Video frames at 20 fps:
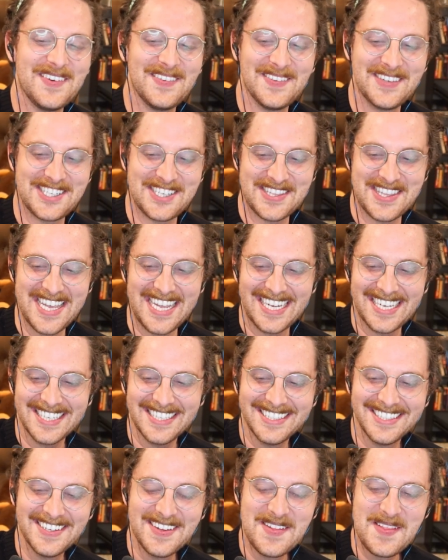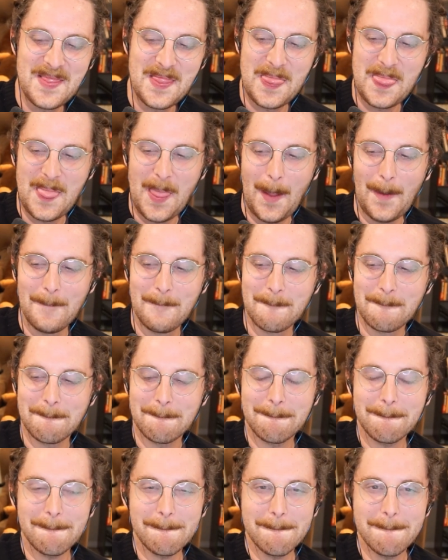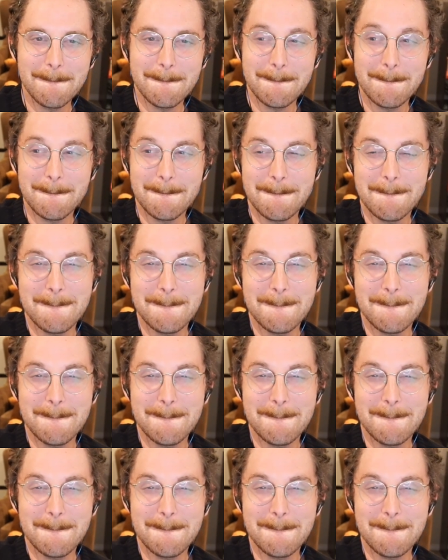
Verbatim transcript: What you think? No, it's great.